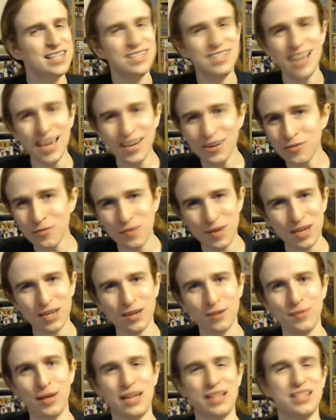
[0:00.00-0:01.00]
They don't
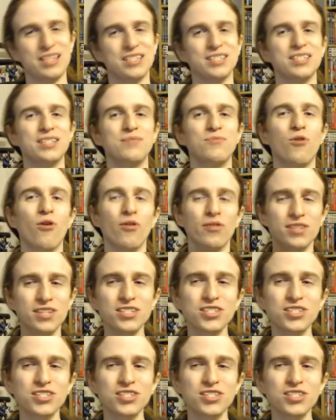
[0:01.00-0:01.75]
make them like this anymore.